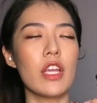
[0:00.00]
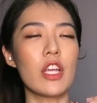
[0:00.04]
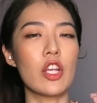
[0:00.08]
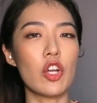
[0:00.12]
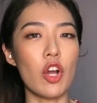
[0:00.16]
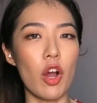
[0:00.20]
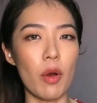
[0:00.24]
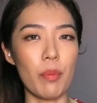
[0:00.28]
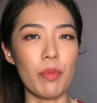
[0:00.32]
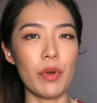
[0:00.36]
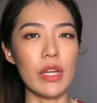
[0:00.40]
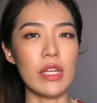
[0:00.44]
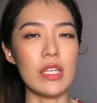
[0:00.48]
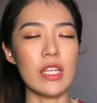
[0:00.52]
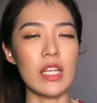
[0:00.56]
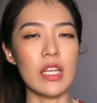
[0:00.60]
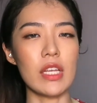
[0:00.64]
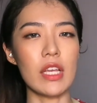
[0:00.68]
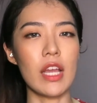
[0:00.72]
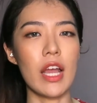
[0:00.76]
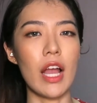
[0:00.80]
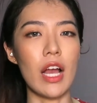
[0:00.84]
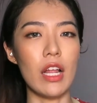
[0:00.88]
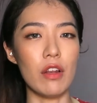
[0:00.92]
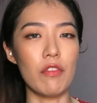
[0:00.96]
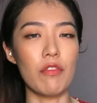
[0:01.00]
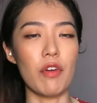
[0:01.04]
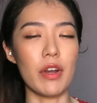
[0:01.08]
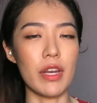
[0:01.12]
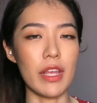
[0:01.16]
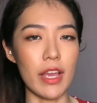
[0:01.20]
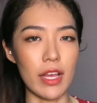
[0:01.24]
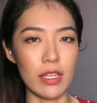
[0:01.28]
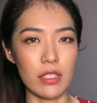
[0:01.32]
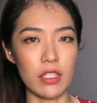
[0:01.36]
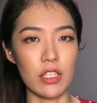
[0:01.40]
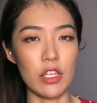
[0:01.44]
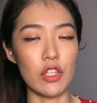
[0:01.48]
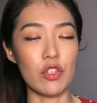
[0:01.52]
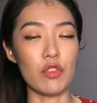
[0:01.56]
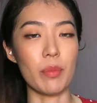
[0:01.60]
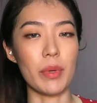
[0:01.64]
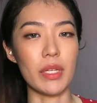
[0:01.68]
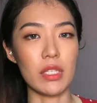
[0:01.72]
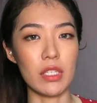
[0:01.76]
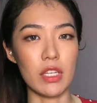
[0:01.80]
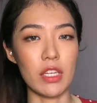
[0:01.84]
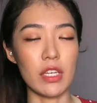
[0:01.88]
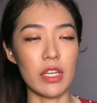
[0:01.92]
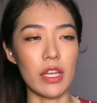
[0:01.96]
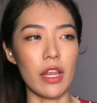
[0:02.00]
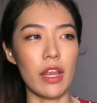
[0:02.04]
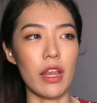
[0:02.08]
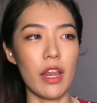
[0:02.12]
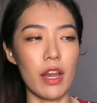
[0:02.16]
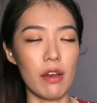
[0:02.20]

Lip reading: incorporating hyaluronic acid into my skincare